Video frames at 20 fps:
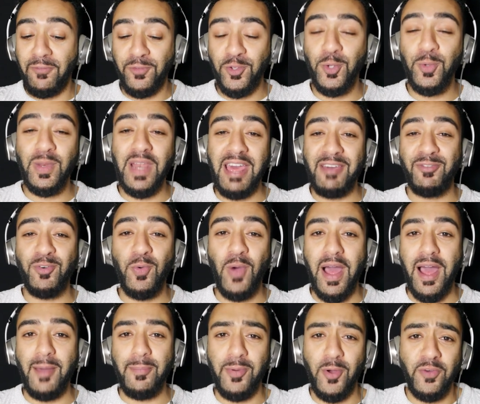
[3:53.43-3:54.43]
if you level
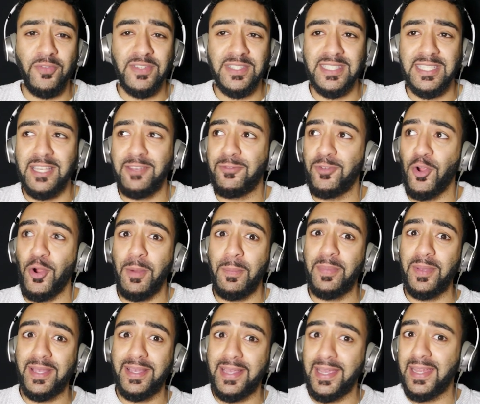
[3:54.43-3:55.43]
up, obviously if you're a
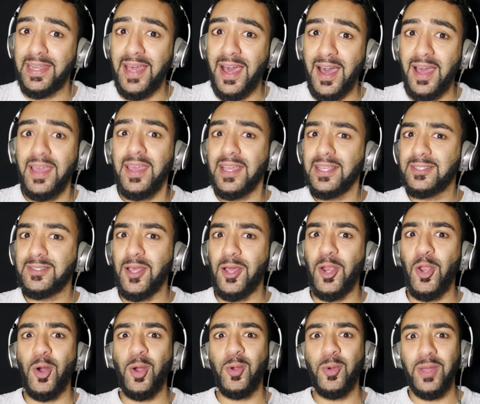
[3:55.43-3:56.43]
beginner, it's a
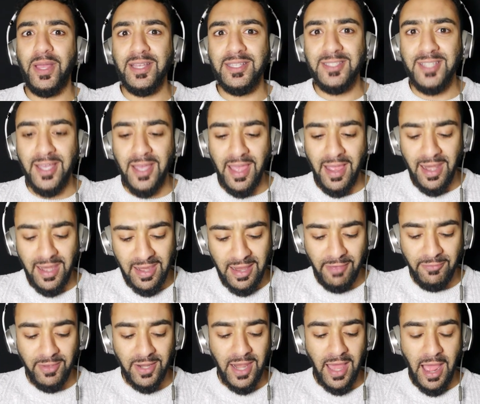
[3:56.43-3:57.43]
lot quicker to
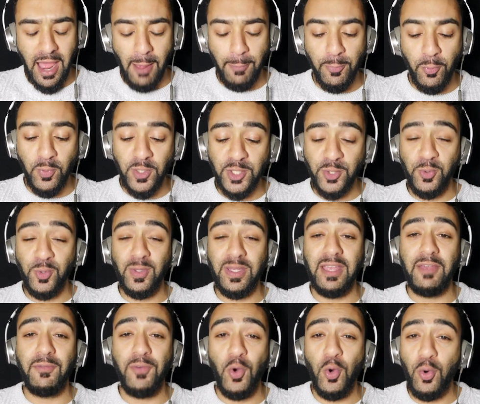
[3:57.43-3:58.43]
level up, which will
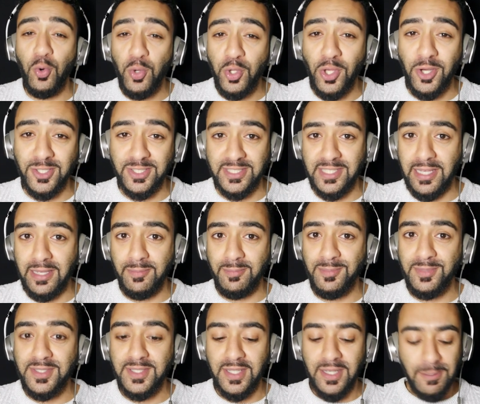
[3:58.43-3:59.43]
give all your
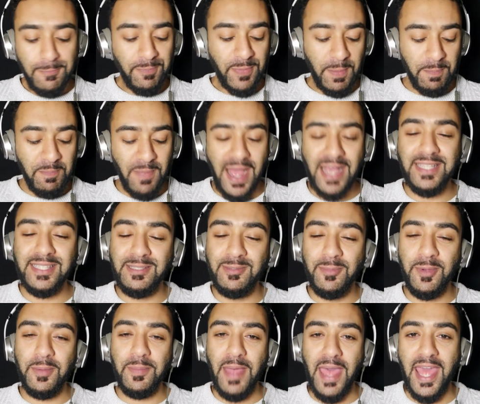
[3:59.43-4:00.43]
Sims
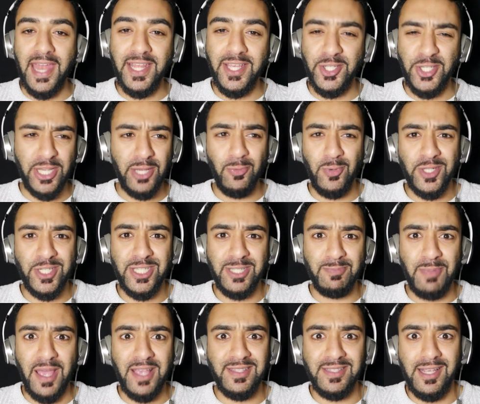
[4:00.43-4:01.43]
maximum energy, which is
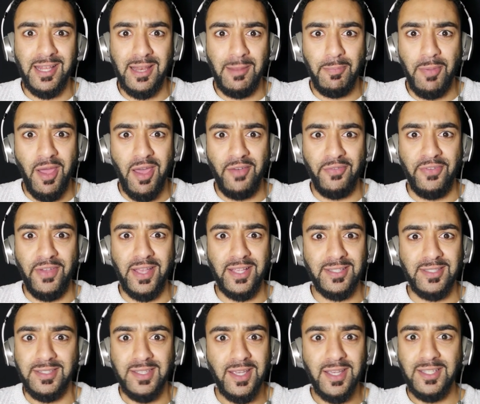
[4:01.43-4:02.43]
basically
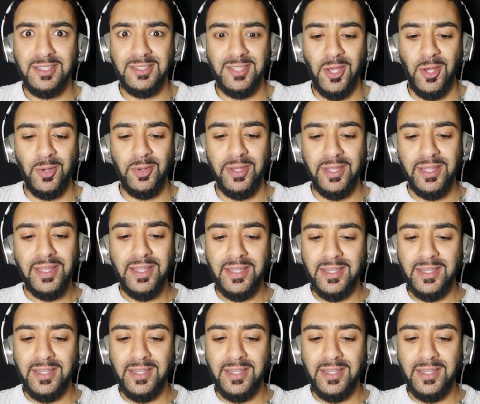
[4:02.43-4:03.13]
perfect. So